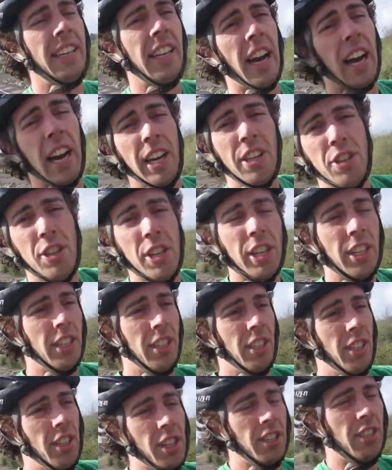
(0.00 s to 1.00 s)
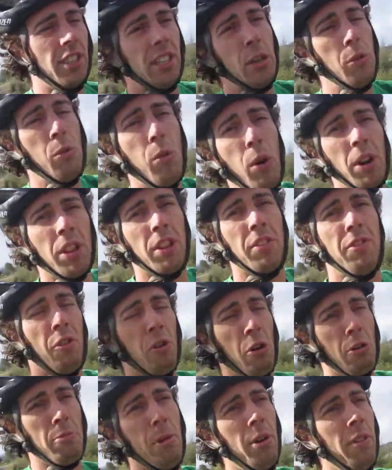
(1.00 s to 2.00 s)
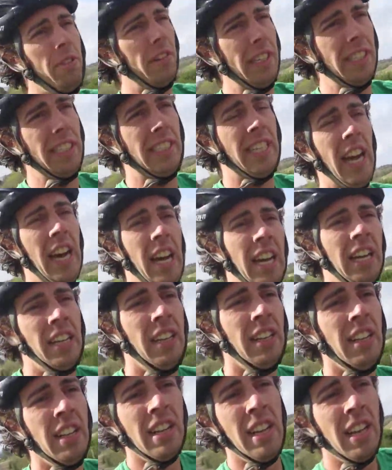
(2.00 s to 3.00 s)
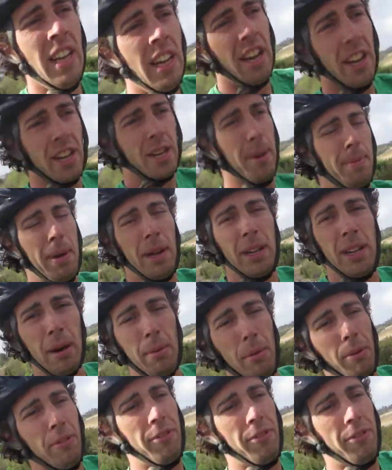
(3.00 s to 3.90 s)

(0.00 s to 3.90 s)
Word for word: uh, you can you can see one of the four movies. It could be a double